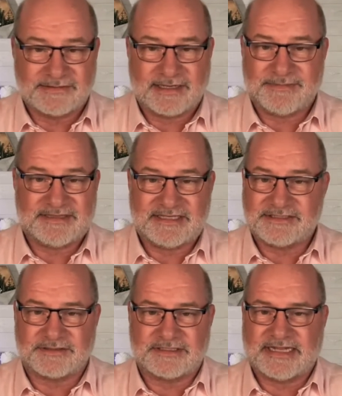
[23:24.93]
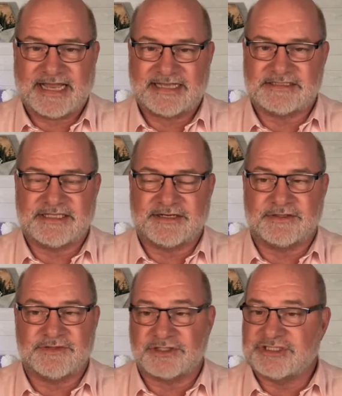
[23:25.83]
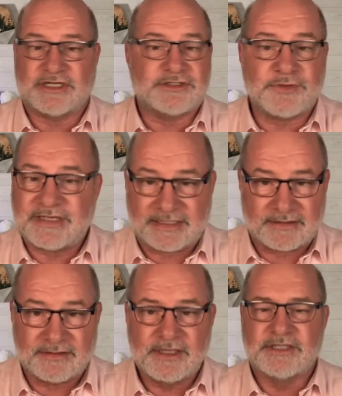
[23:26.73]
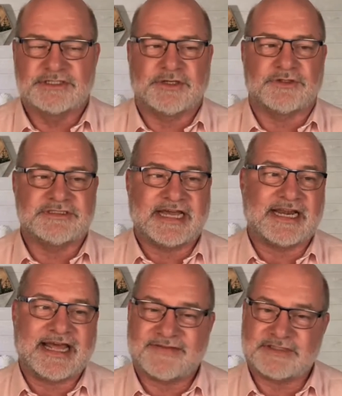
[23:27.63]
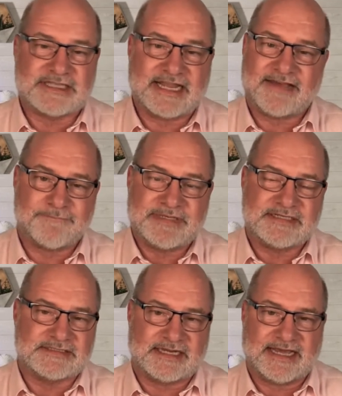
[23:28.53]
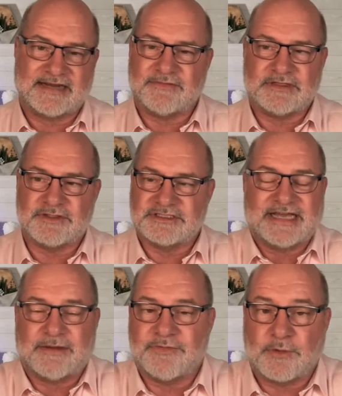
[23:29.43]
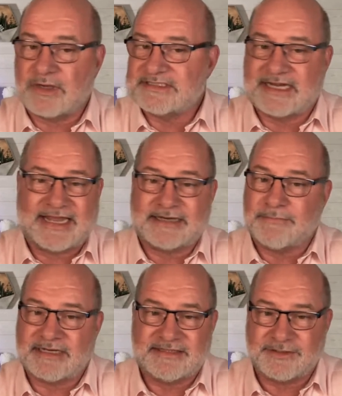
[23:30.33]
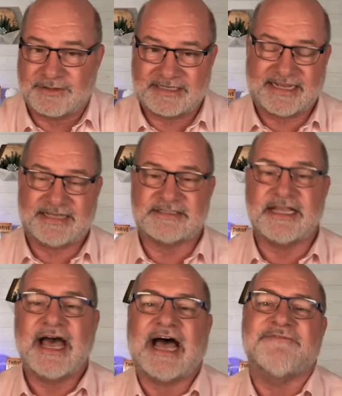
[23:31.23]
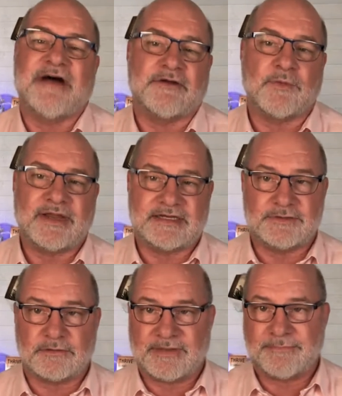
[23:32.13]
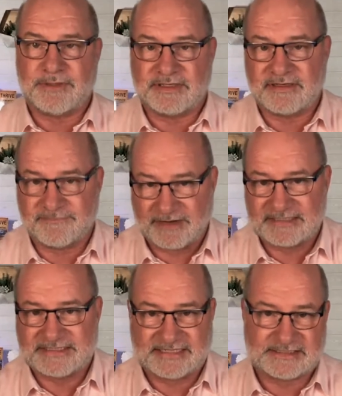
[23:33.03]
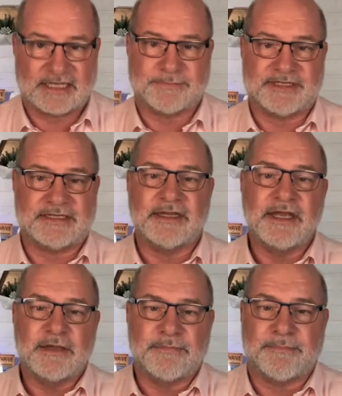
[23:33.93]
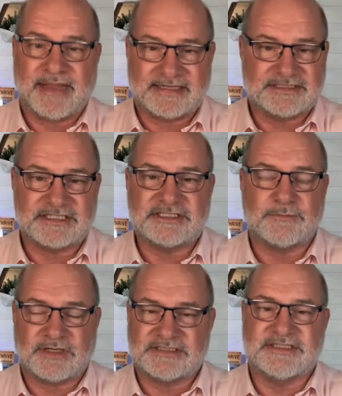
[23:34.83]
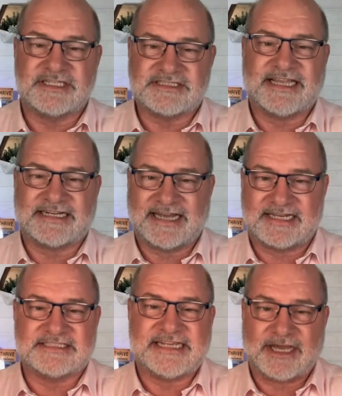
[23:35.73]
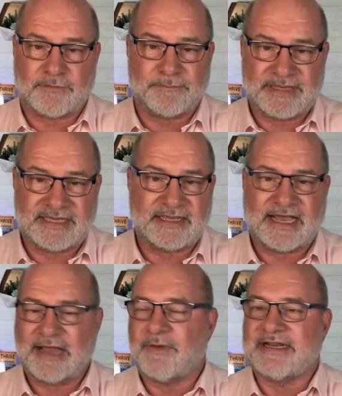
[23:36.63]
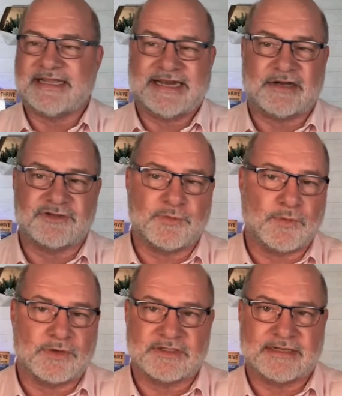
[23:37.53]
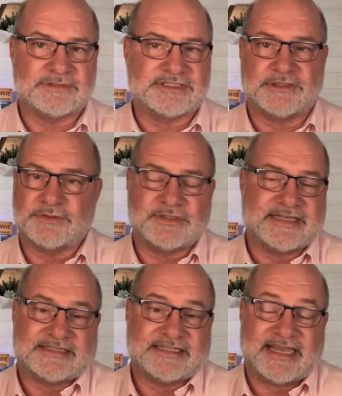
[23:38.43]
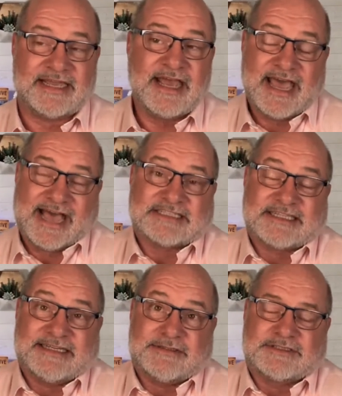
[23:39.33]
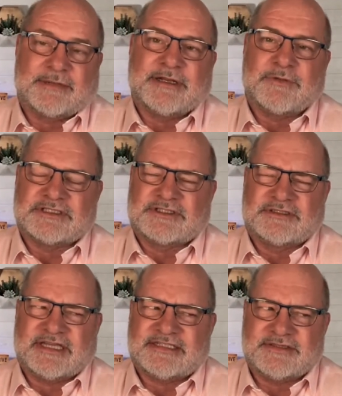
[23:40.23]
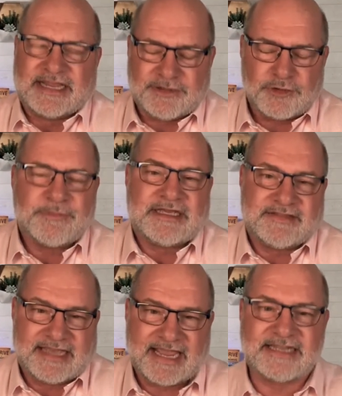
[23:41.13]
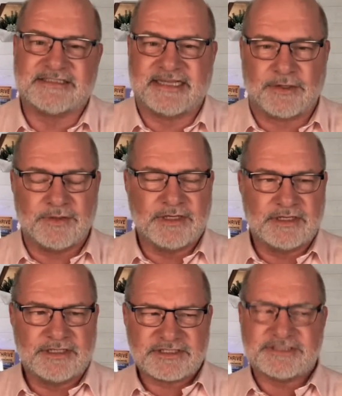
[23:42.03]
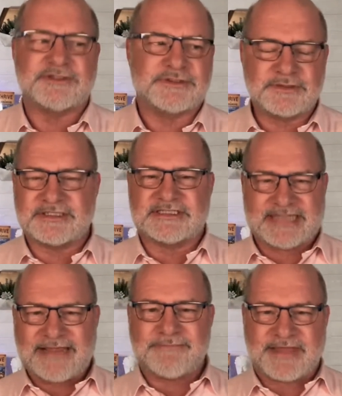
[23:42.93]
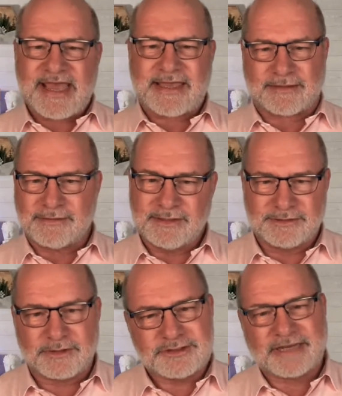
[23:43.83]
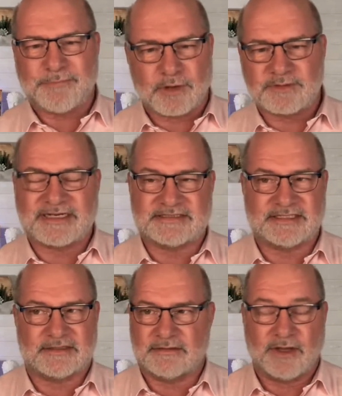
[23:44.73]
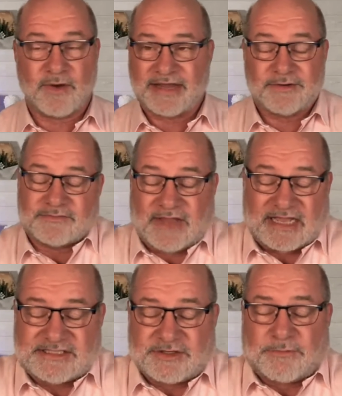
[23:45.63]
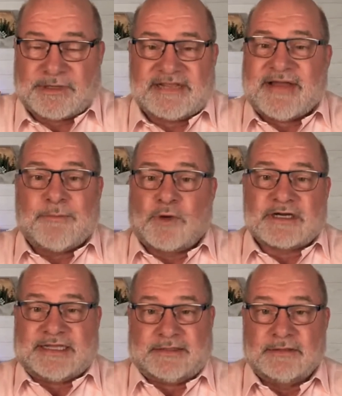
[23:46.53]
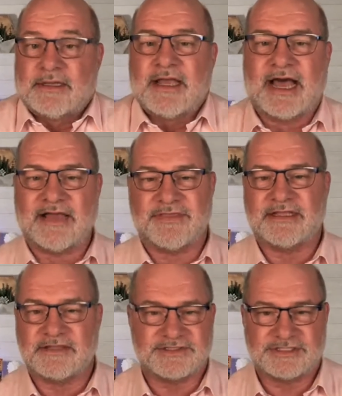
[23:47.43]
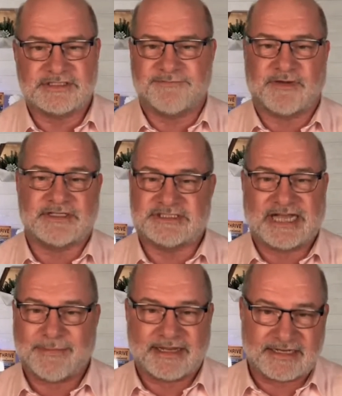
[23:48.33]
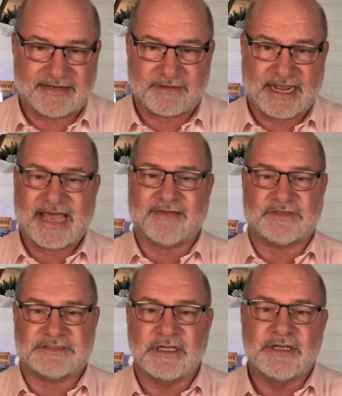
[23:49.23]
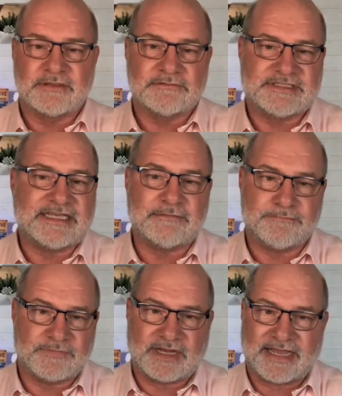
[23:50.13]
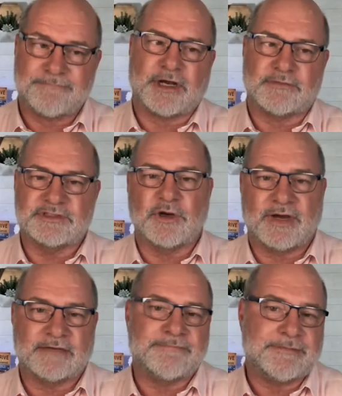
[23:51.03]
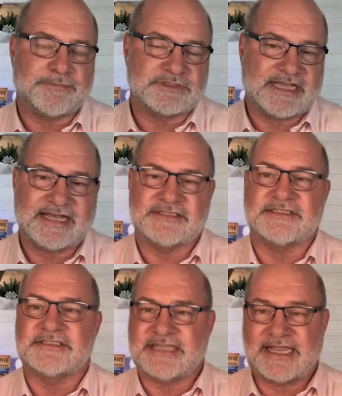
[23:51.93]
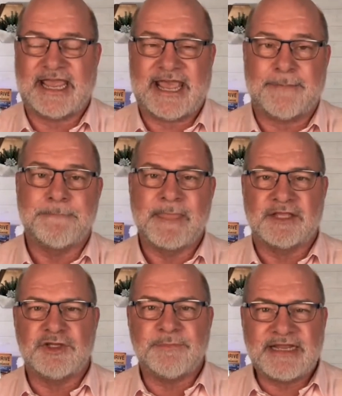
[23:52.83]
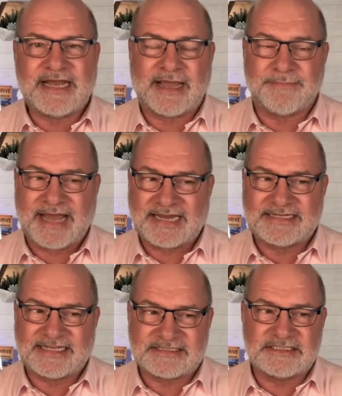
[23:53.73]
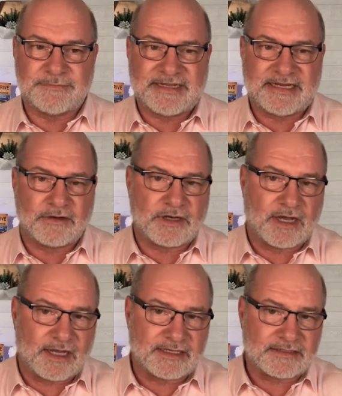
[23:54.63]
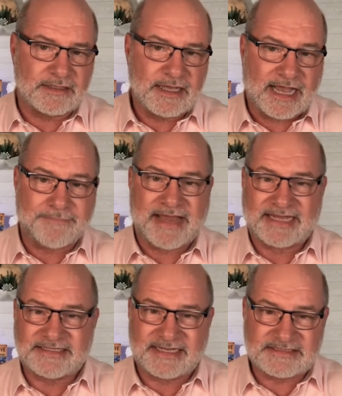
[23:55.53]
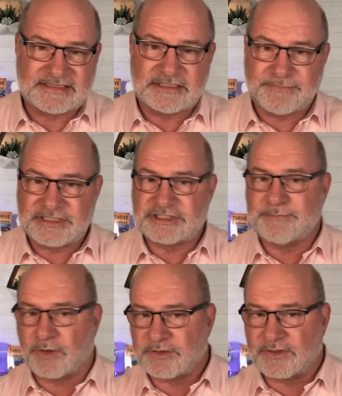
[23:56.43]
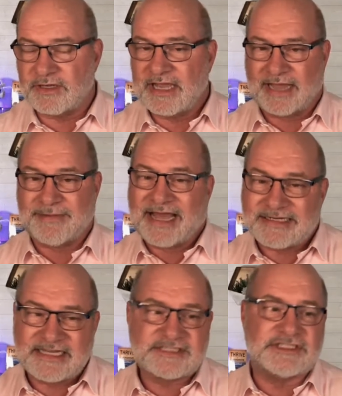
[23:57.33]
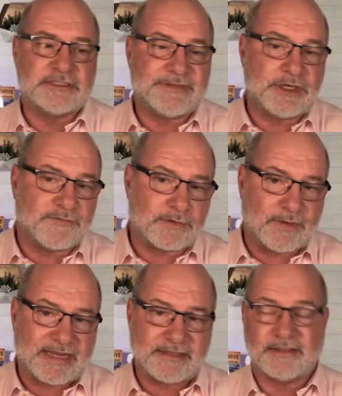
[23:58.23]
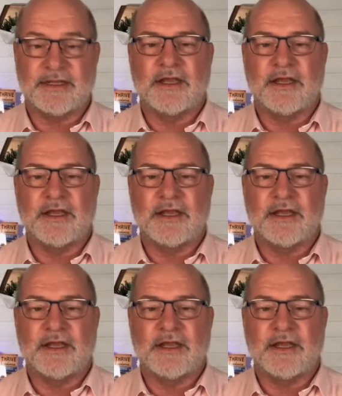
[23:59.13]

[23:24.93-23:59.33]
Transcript: I mean, these are the guys they're still doing it. So there's not a lot of us left, because there wasn't a lot of money in the early days. I found a way to do it by building a franchise company, but my intention was, this technology helped me. I want to get it out to the world, and I'm still doing that today. Actually, somebody they knew me in the 80s, and they go, "You're still doing the same thing. Don't you get bored with it?" I said, "No, I don't. I still don't believe I'm working. I think this is the funnest job I could ever have, is seeing the light bulbs go on in people's heads and saying, hey, you mean I'm not destined to be an alcoholic? I'm not destined to be a smoker. I'm not destined to be overweight.